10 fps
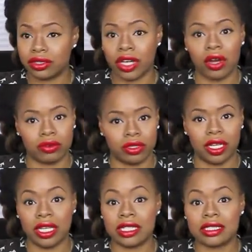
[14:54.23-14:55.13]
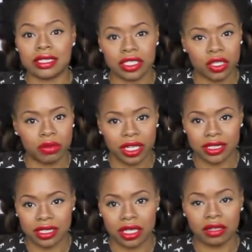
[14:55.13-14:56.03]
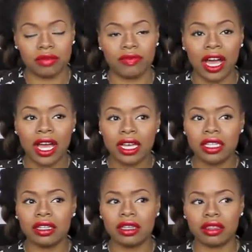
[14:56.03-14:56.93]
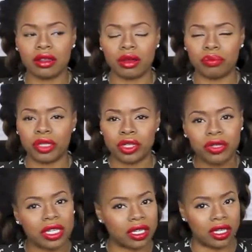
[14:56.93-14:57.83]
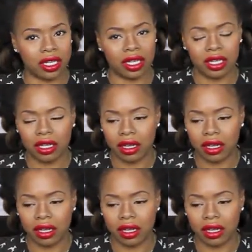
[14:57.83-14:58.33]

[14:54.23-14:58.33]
don't. It is such a blessing. Find the beauty in it.